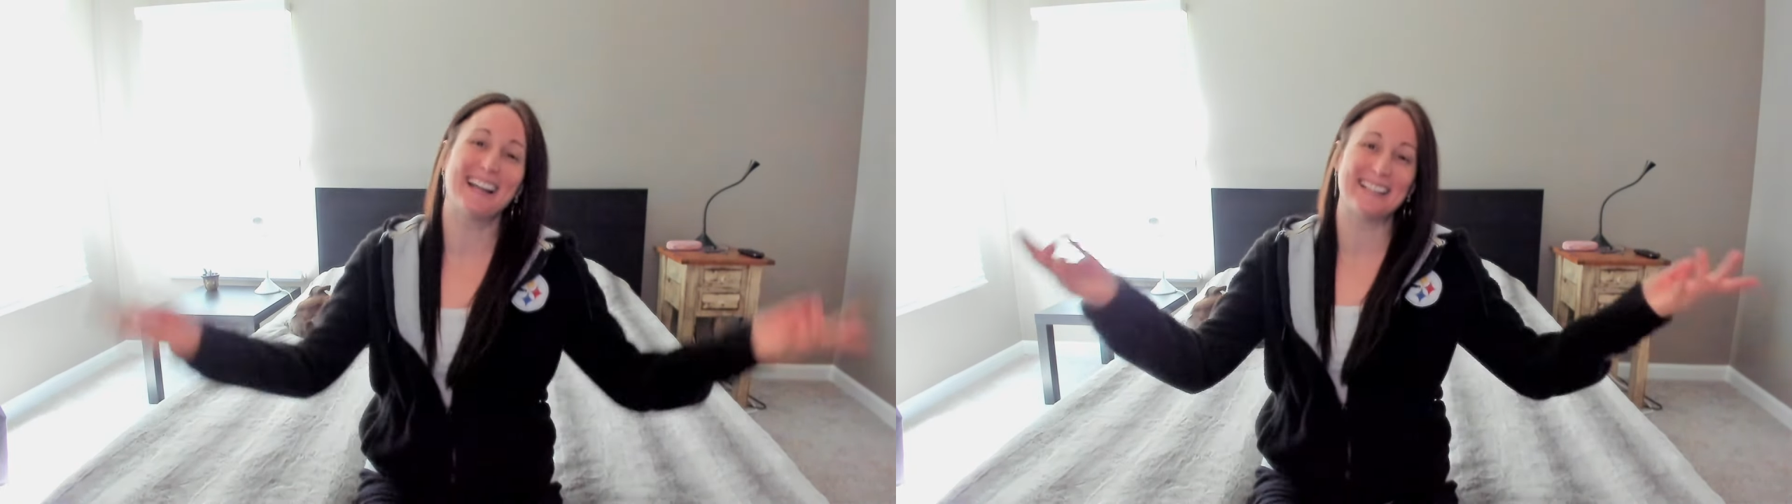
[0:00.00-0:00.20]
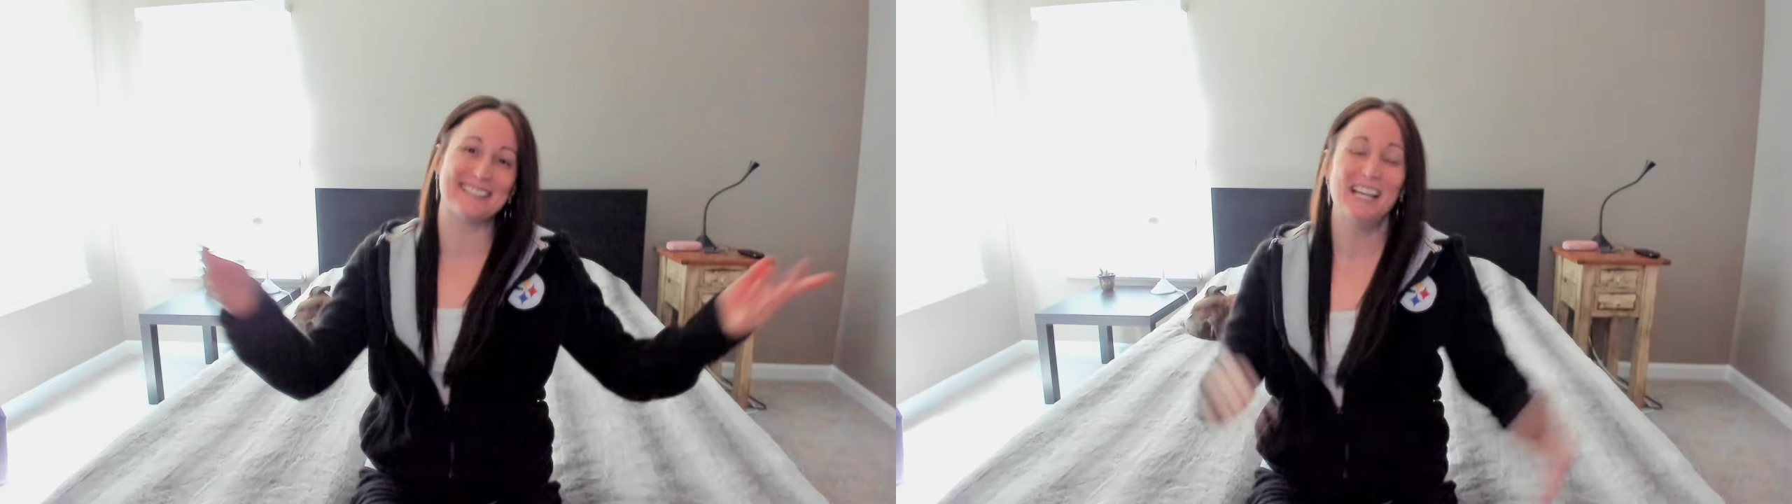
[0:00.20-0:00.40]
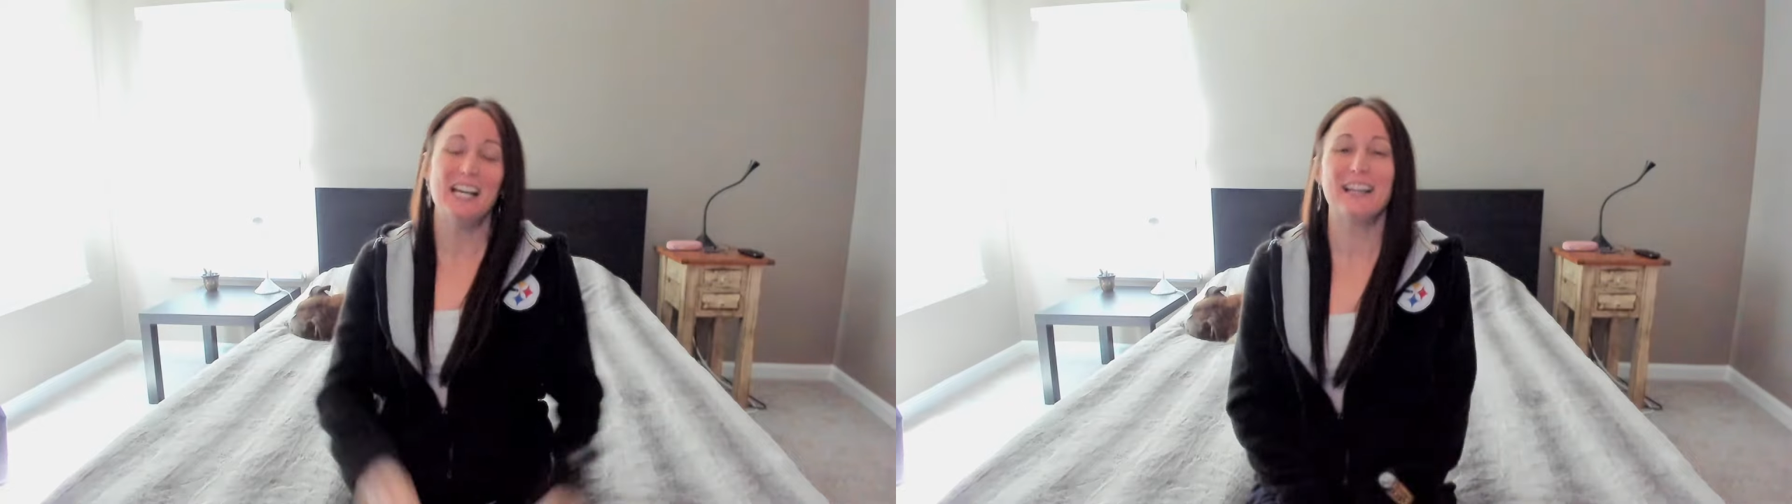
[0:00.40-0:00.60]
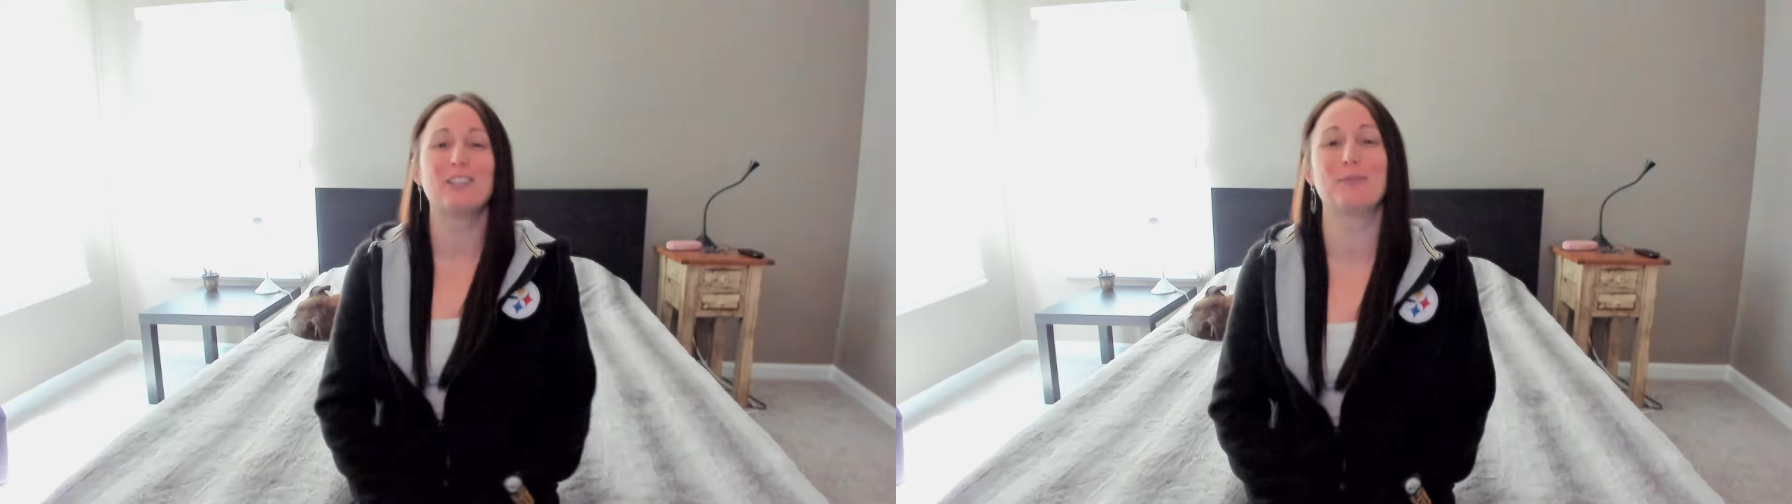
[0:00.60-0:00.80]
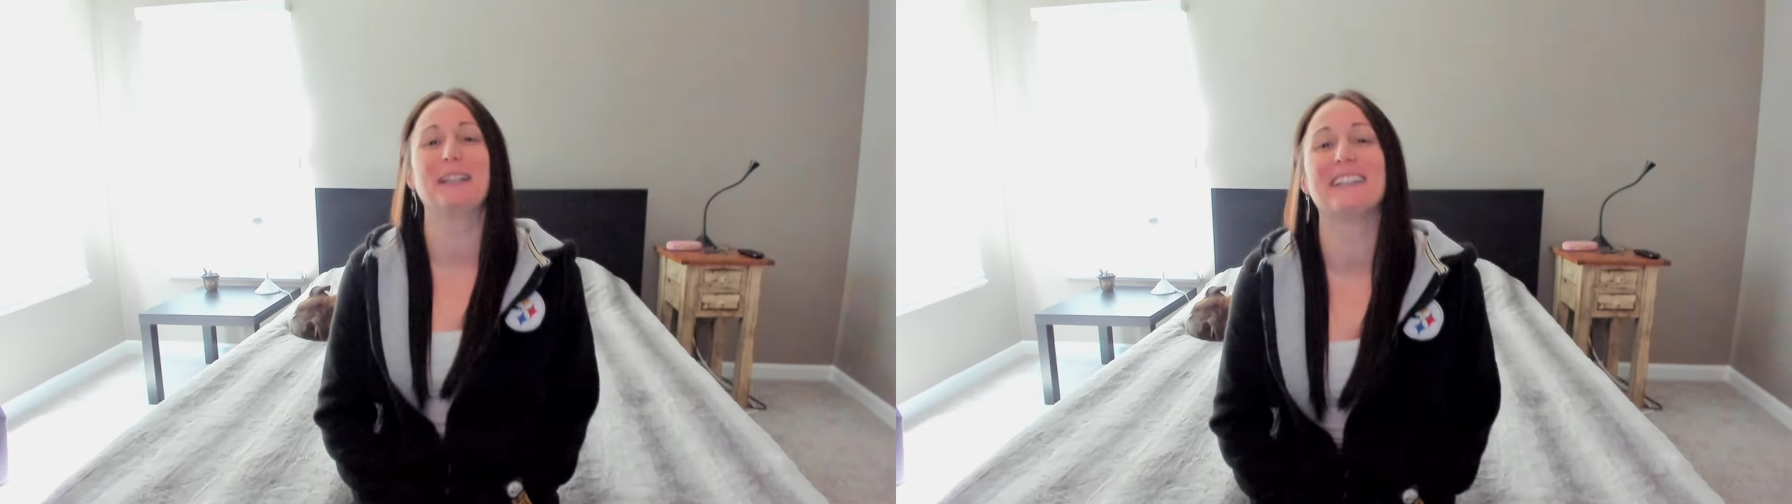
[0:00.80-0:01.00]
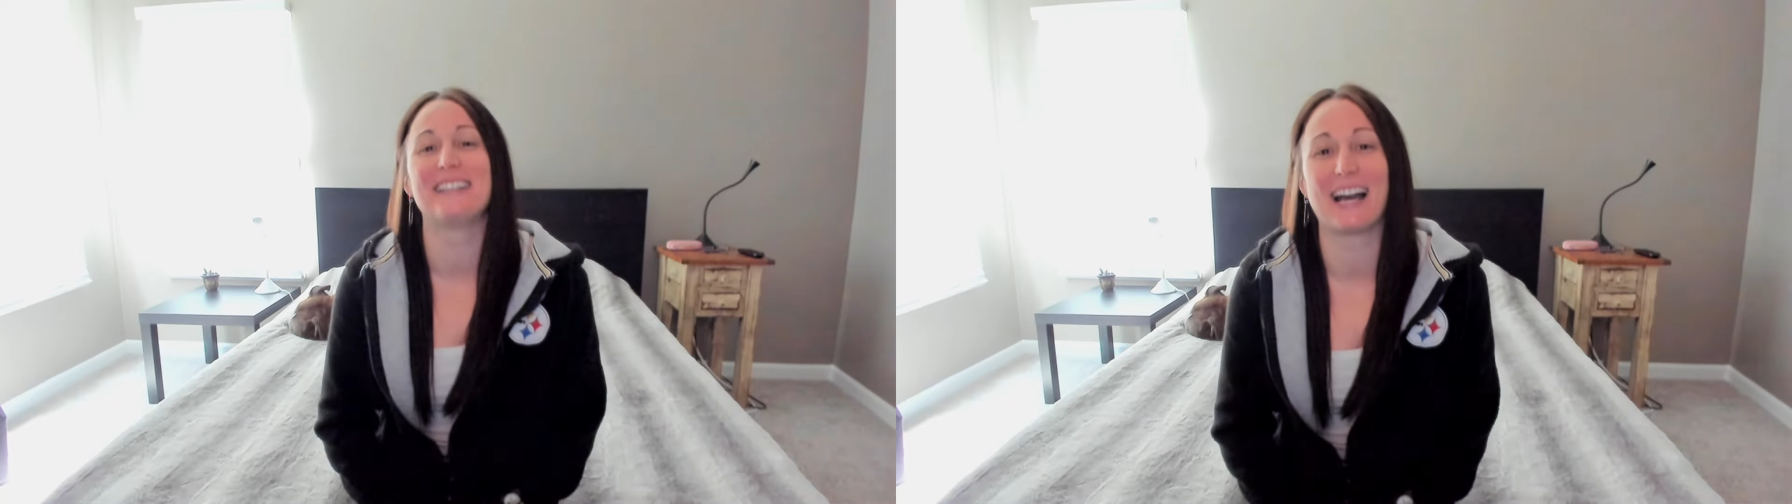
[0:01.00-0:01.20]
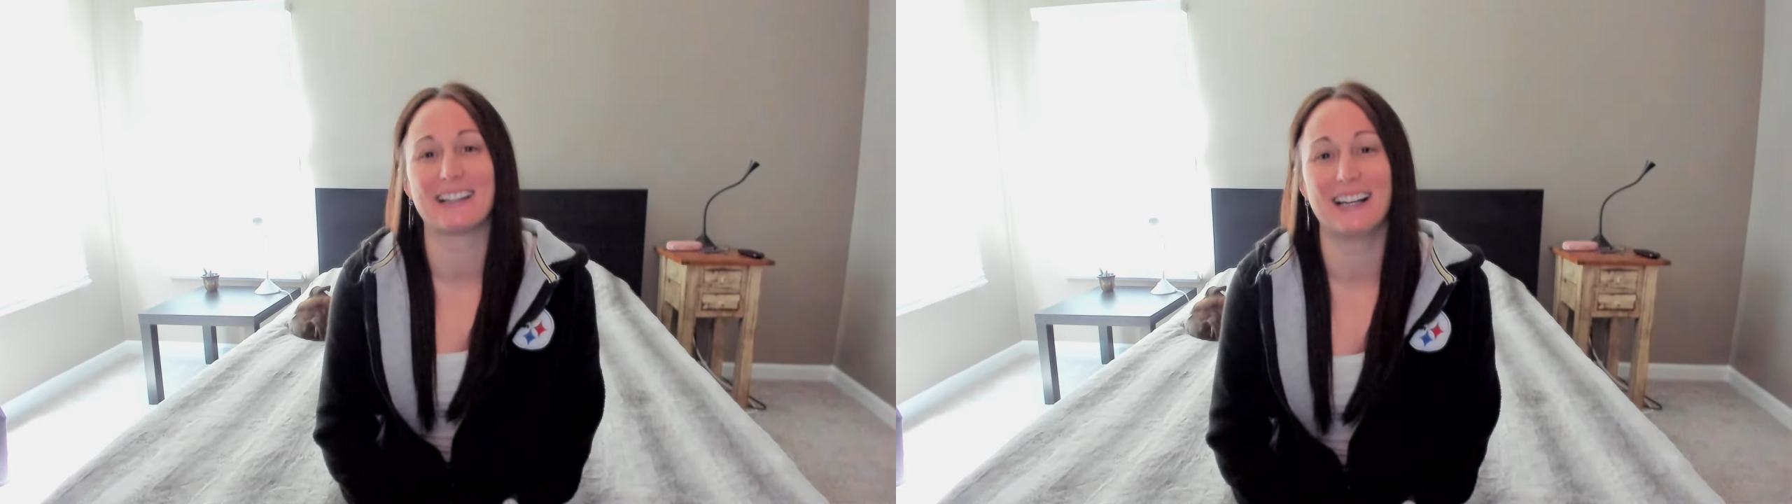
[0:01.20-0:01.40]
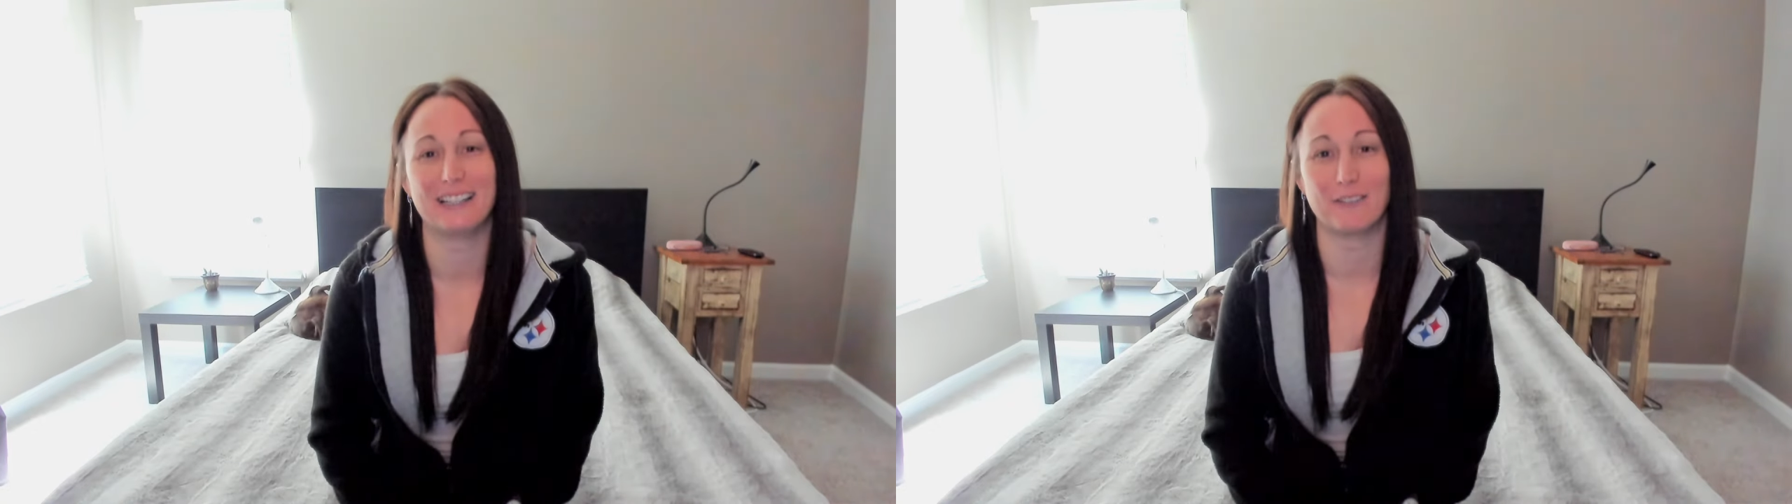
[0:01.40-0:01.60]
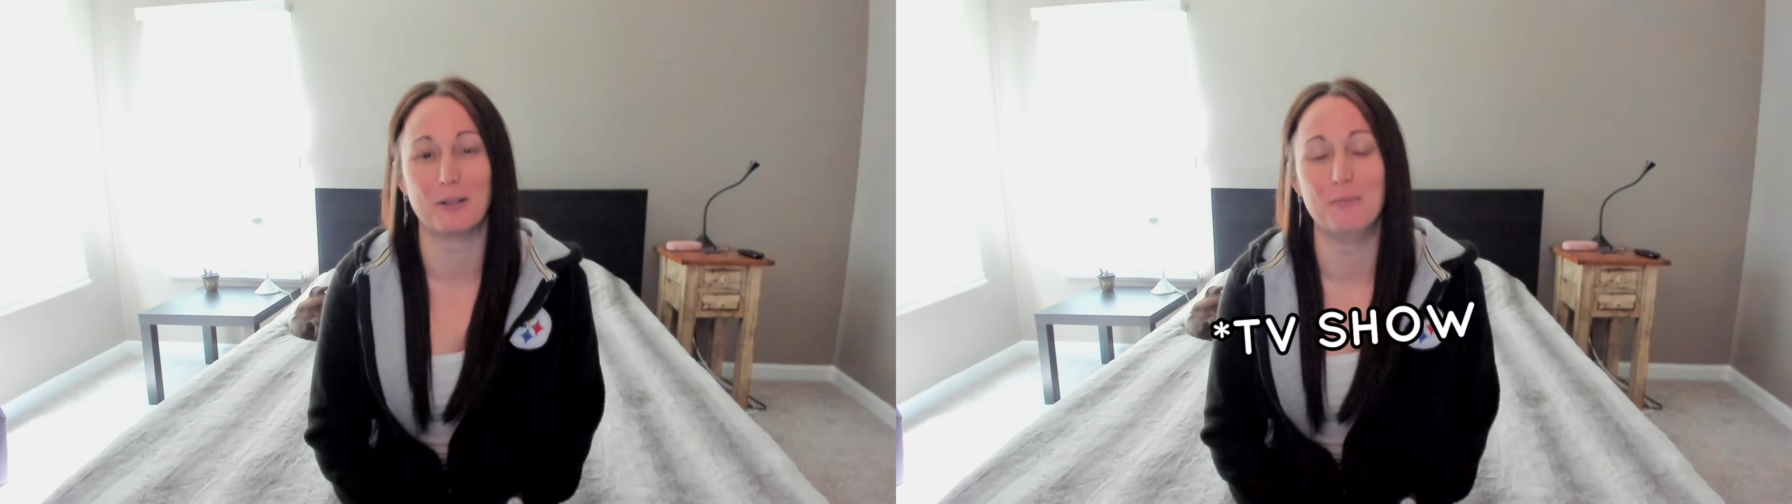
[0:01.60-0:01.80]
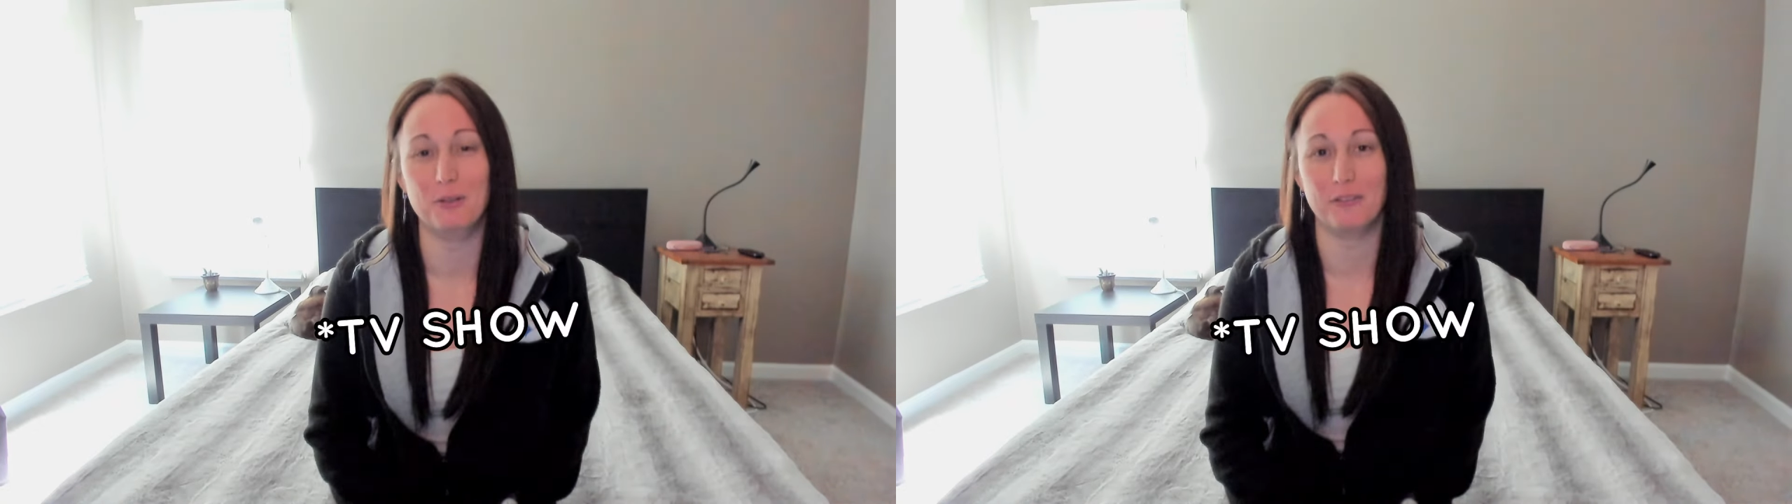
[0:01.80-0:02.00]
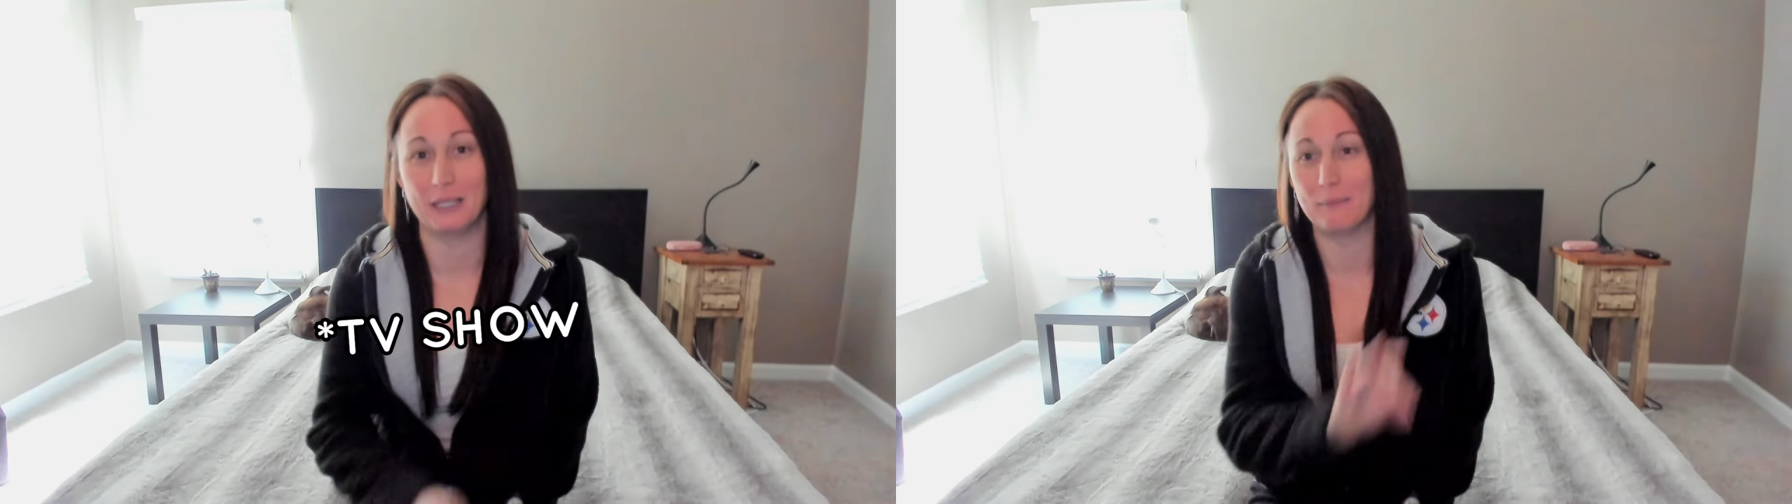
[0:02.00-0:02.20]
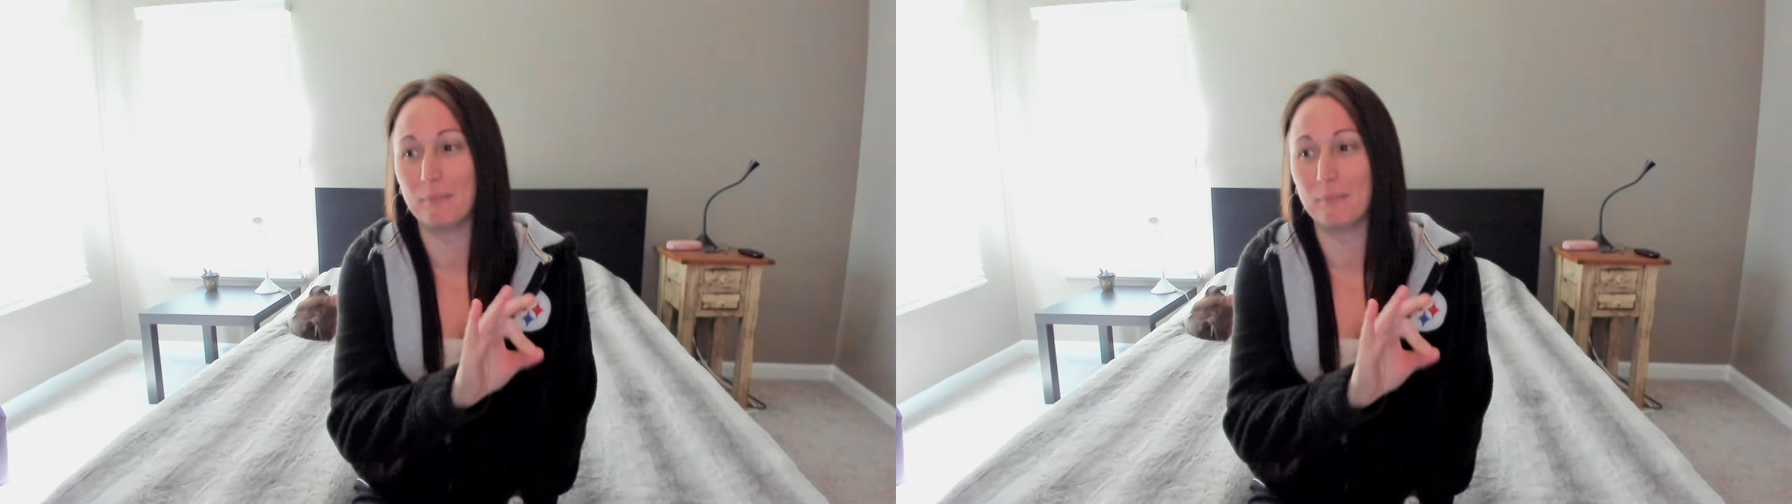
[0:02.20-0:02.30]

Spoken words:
guess that should be the tagline of the movie.